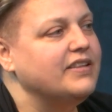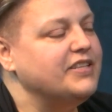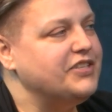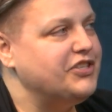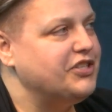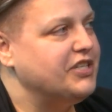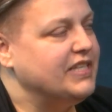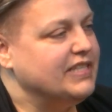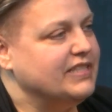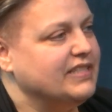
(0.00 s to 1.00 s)
This year
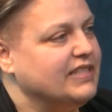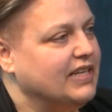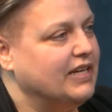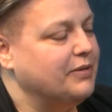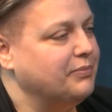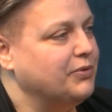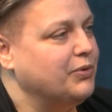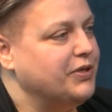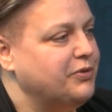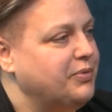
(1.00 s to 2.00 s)
is um,
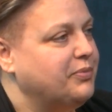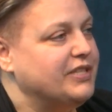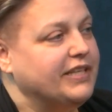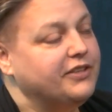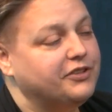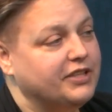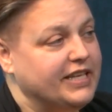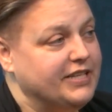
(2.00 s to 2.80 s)
going to be particularly